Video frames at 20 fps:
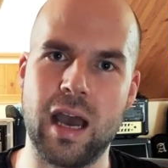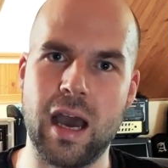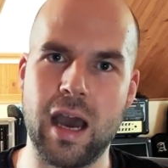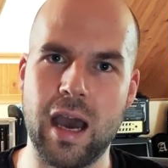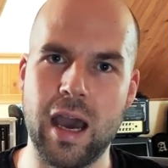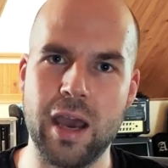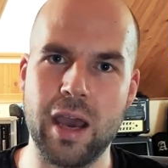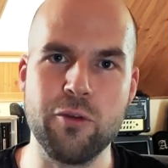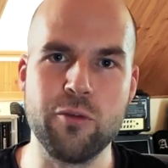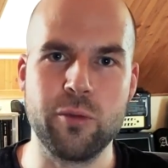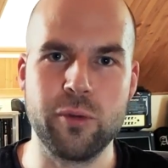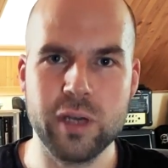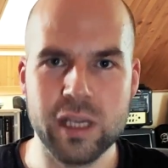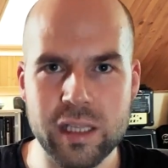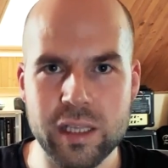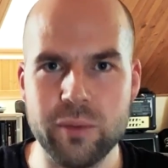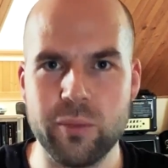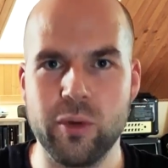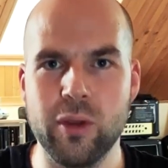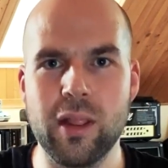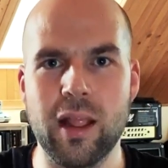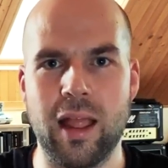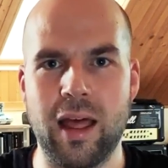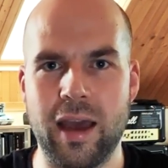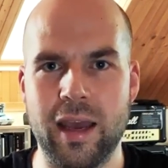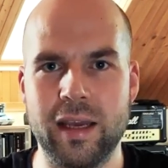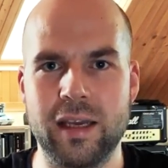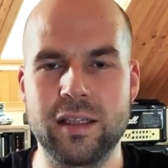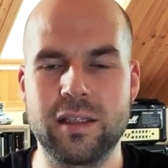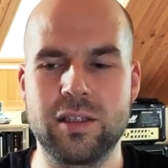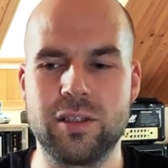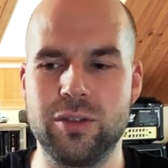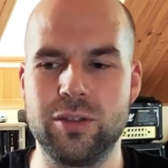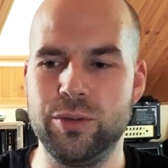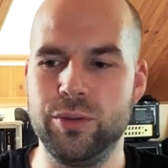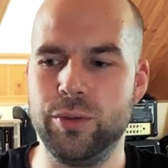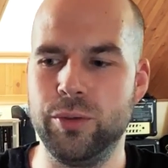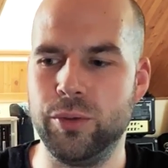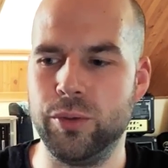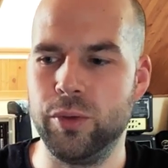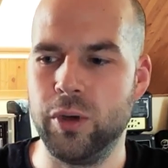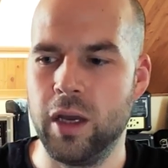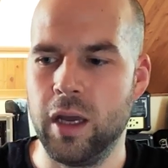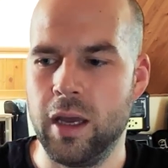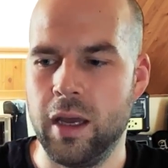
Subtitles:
I really would like to